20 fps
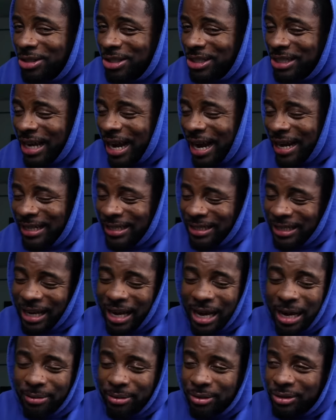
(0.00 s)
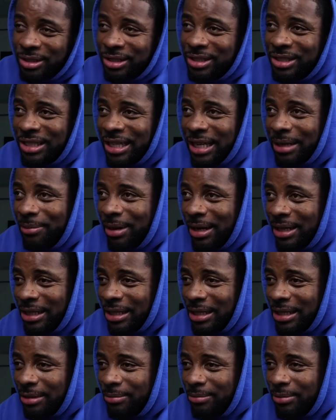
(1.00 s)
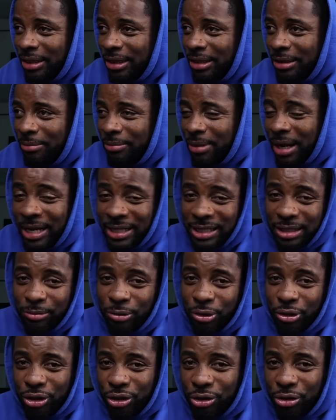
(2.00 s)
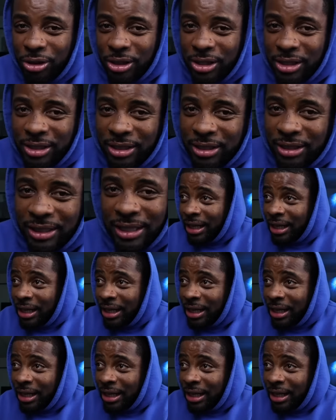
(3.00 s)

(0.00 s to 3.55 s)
she had the yams until she came out there in the basketball shorts.